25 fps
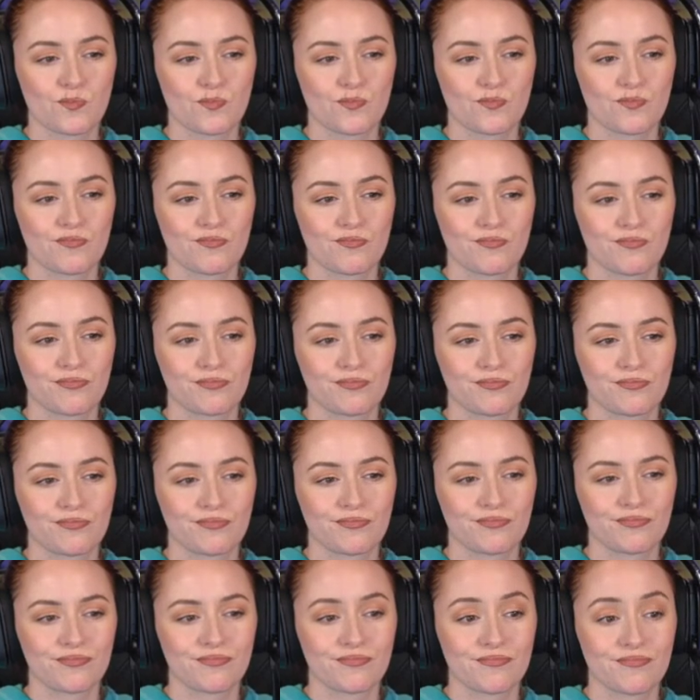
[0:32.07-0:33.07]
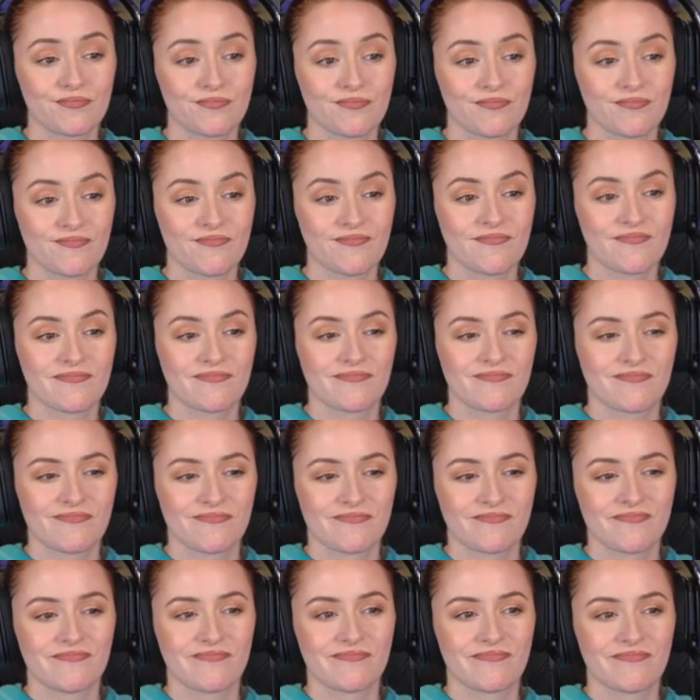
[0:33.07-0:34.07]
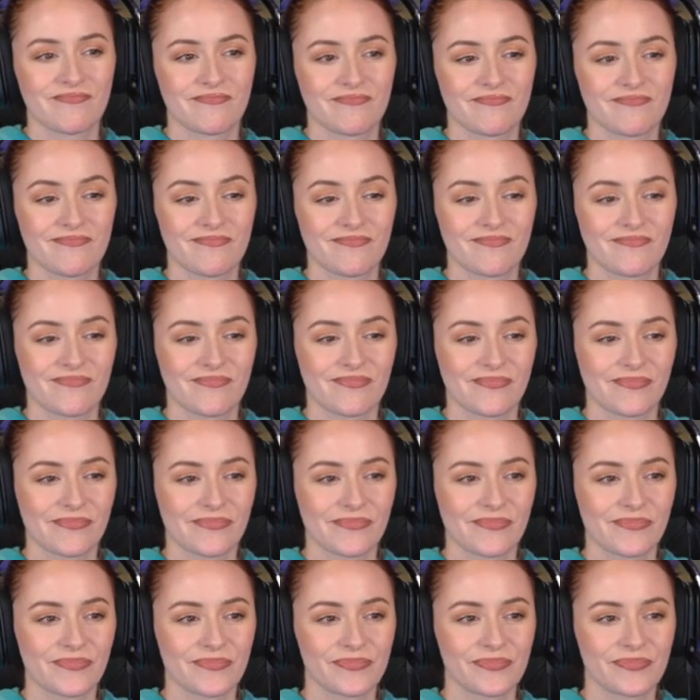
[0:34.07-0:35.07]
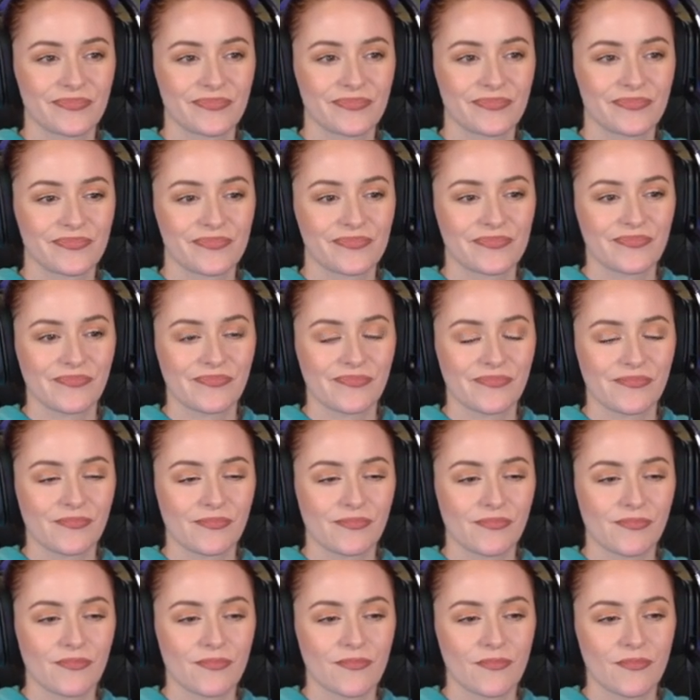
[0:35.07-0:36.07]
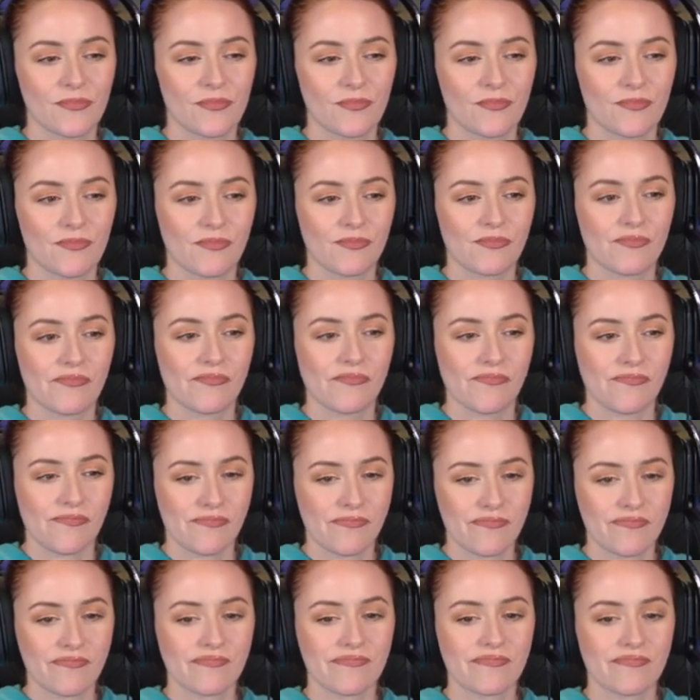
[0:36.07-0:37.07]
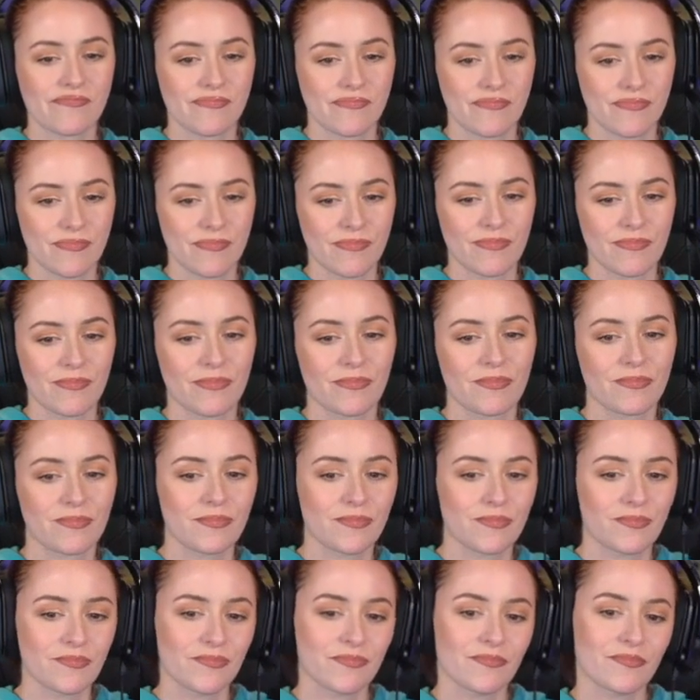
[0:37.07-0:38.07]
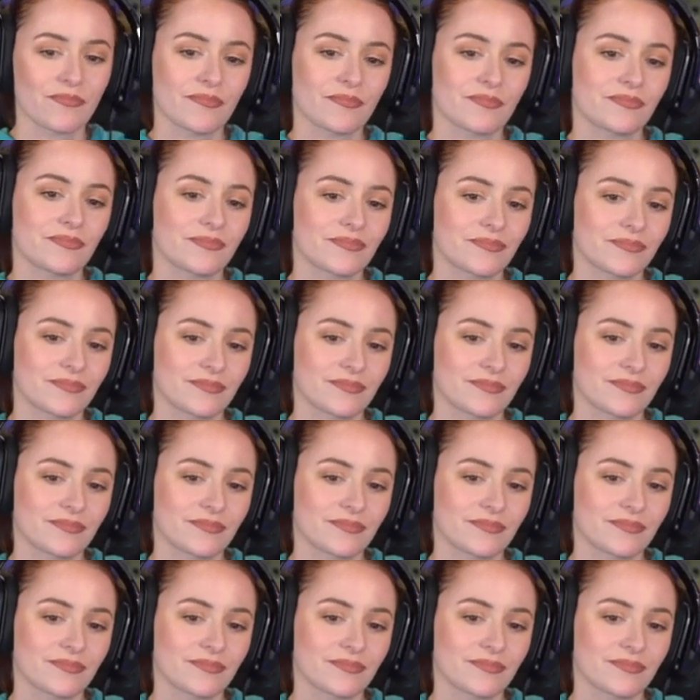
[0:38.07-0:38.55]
No words are spoken by the person on screen.